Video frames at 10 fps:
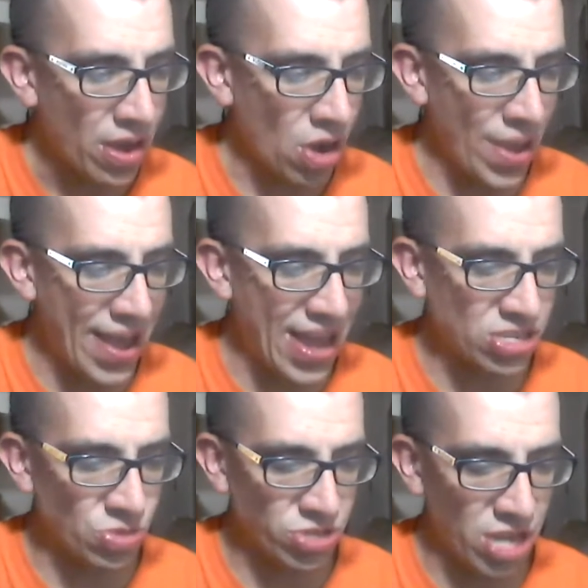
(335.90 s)
her
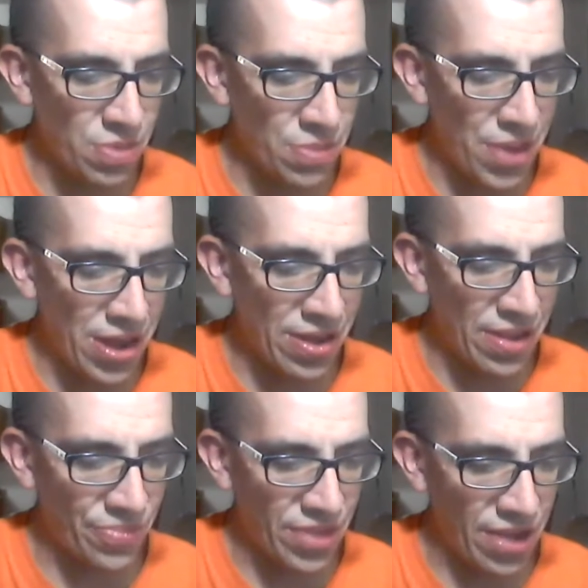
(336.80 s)
reaction was even better
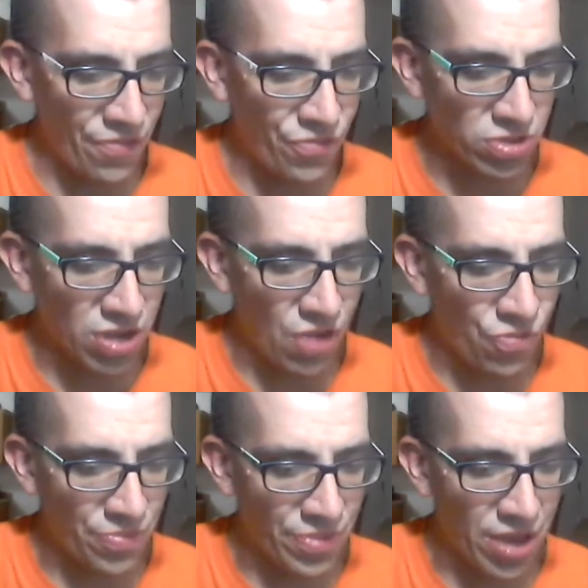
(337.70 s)
than the phone call
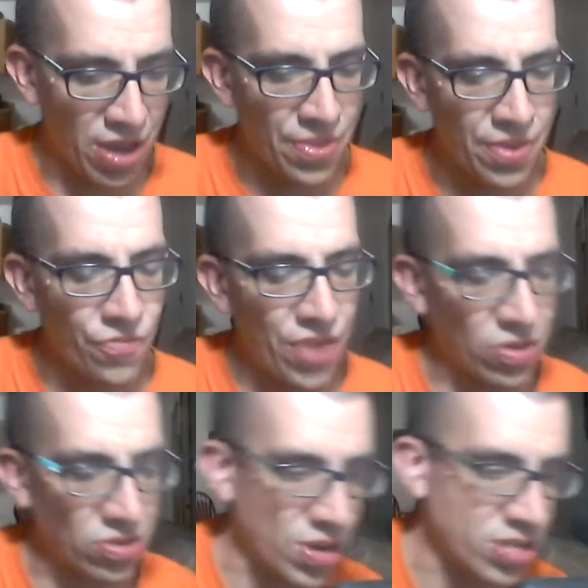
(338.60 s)
from the
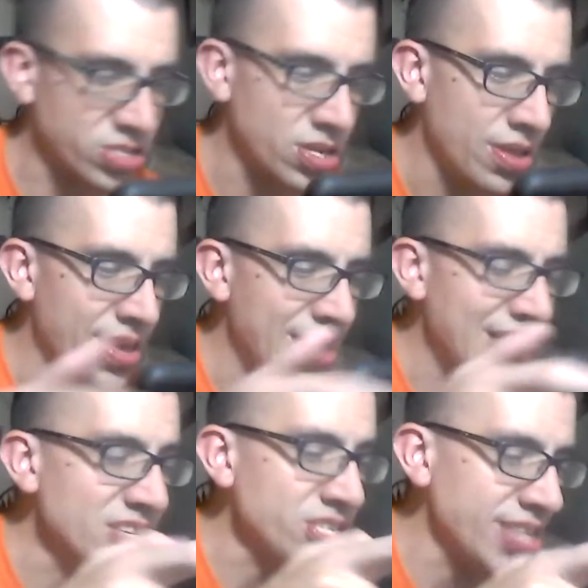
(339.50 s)
Falcons was.
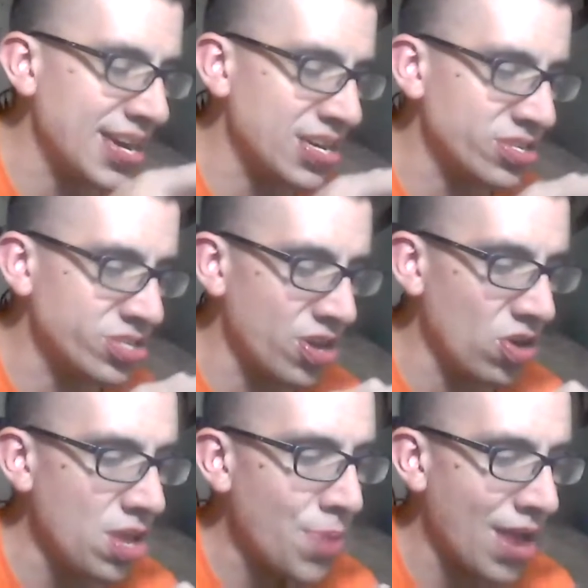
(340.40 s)
He says the
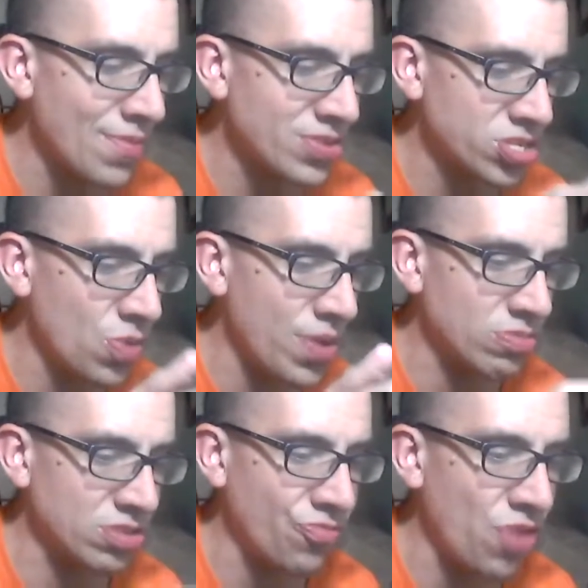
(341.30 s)
early part of his career
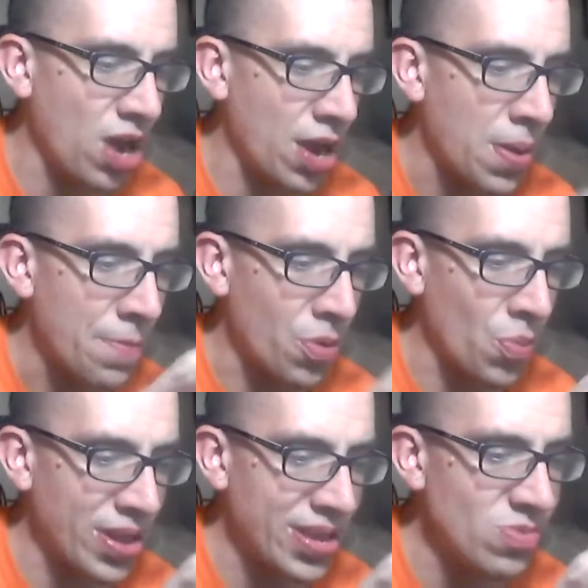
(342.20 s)
was fun, but
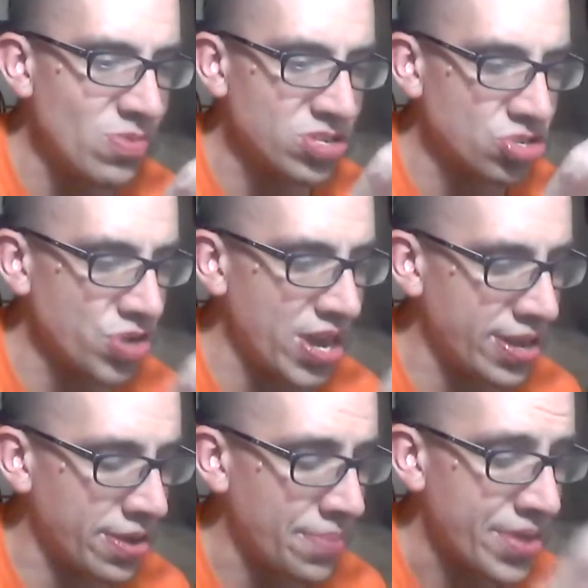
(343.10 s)
when he was traded,